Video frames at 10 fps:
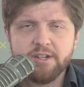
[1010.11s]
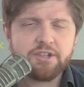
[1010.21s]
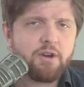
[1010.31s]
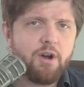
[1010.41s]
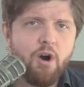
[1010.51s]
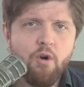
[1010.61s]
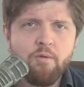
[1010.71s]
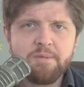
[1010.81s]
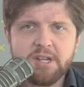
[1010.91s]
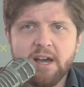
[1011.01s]
Just go to
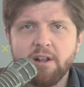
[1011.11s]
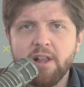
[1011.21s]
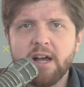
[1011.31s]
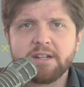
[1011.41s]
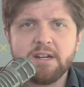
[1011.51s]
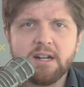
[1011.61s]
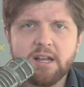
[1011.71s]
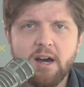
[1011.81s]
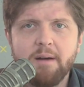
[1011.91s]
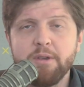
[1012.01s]

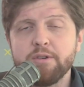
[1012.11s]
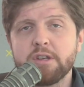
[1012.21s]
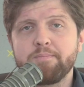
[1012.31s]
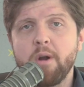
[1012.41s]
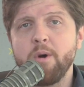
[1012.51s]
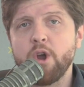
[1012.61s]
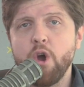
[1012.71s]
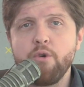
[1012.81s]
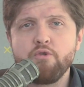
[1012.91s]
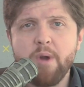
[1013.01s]
HomeTitleLock.com. Use the promo
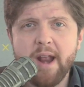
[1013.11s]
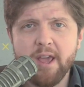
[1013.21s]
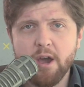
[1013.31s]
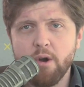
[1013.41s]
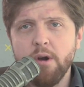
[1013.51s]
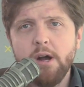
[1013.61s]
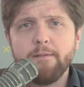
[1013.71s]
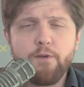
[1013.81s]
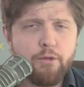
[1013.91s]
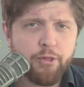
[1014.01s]
code RADIO
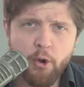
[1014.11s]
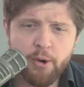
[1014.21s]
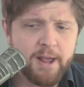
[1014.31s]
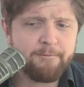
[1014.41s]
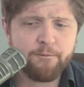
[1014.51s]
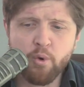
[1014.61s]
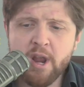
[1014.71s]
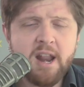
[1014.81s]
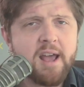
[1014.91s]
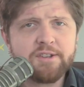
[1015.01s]
for 30
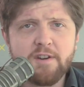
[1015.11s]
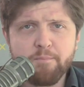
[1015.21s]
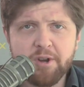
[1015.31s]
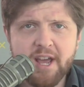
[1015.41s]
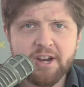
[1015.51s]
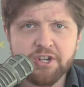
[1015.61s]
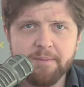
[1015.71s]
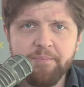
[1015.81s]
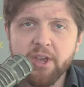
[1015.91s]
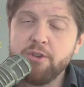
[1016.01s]
free days of
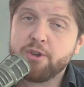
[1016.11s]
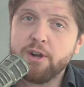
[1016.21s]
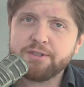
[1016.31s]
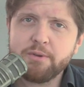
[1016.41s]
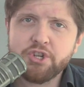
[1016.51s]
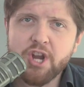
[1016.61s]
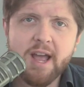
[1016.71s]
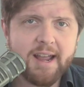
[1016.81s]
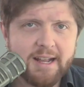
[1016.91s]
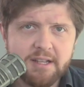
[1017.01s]
protection. You can also
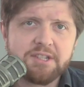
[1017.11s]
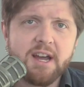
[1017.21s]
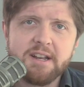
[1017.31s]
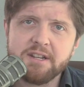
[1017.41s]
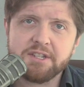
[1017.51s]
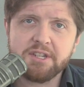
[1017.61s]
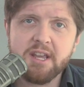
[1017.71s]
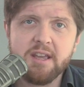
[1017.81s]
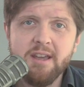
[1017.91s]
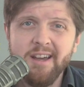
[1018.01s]
check at the site to
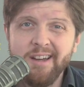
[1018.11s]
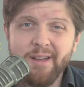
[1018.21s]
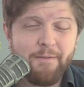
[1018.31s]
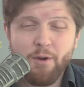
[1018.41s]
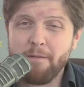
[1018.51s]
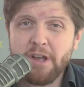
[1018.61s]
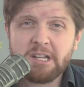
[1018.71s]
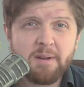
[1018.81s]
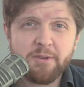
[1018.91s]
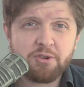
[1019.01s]
see if you're a
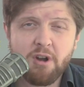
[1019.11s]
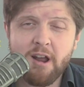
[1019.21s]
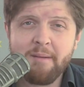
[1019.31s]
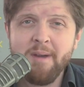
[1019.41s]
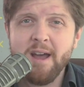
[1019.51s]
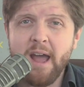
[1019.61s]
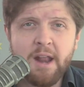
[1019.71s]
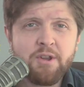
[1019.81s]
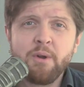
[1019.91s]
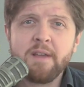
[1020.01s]
victim of this crime
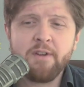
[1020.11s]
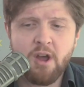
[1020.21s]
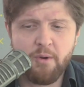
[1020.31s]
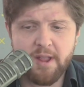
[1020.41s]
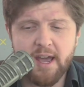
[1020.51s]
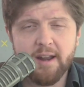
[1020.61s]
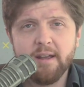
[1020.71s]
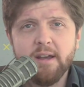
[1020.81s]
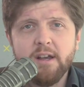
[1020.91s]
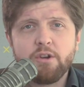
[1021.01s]
and don't even know it yet.
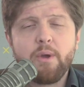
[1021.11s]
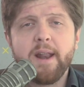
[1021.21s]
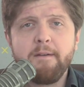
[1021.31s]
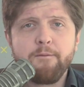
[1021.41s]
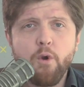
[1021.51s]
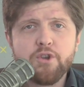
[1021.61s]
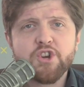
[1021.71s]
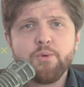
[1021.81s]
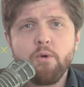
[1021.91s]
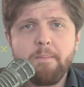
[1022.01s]
Create a virtual